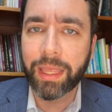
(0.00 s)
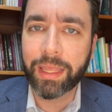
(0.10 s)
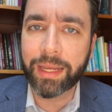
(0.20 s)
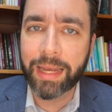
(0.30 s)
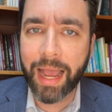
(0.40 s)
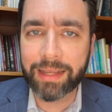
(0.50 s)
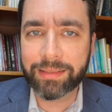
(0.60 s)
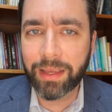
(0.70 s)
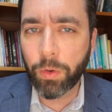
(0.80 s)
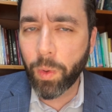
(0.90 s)
In
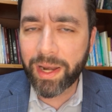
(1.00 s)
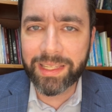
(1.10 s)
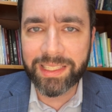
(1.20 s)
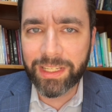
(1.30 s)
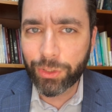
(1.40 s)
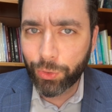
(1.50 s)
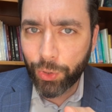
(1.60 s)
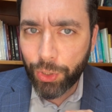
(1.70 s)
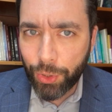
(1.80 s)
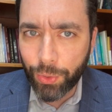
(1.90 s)
asking, "What is this to
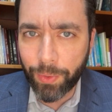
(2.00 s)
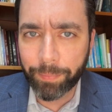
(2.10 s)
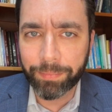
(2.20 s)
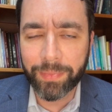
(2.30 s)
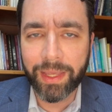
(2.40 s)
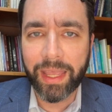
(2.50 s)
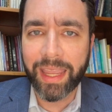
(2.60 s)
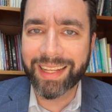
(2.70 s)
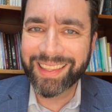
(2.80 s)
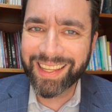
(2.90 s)
you?"
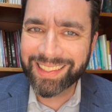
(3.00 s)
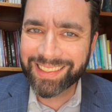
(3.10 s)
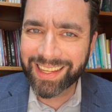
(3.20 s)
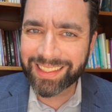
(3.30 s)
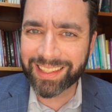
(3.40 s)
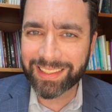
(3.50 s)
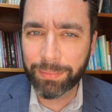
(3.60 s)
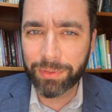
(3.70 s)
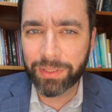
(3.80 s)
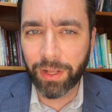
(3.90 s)
he distances
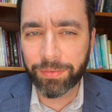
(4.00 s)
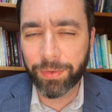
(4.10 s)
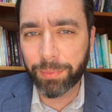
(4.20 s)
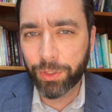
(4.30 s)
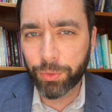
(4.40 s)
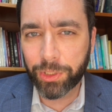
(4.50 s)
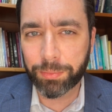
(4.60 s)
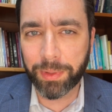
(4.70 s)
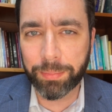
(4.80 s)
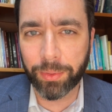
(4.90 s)
himself from the Jewish
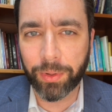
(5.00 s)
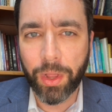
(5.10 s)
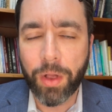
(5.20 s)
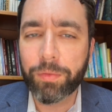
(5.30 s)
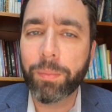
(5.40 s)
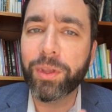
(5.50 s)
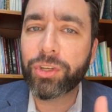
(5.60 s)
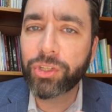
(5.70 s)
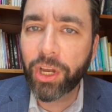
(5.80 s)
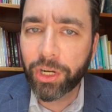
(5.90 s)
people, from the
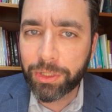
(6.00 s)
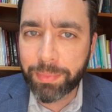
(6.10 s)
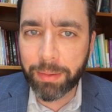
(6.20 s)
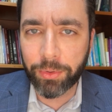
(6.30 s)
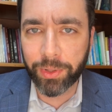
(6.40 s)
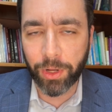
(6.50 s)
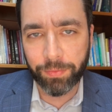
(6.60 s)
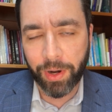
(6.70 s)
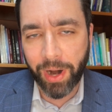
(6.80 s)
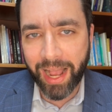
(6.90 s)
shared memory
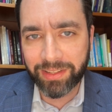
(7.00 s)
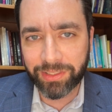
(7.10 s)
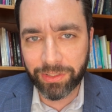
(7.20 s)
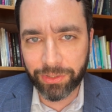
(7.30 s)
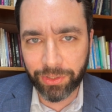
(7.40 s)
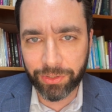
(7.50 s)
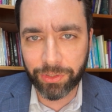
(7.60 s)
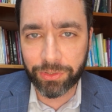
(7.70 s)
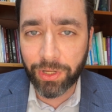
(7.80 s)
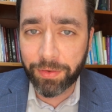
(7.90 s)
of our ancestors'
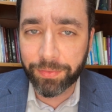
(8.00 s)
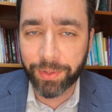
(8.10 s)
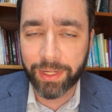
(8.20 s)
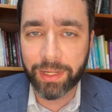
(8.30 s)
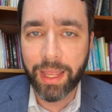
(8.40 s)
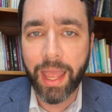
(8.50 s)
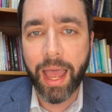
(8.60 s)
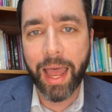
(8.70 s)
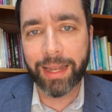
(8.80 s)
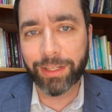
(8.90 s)
suffering
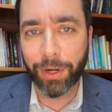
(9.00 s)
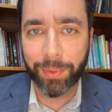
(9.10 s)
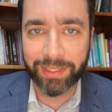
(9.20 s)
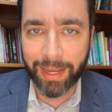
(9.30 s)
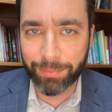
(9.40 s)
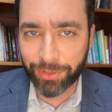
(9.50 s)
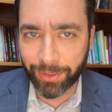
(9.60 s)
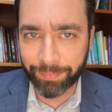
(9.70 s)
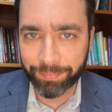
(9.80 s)
and their redemption.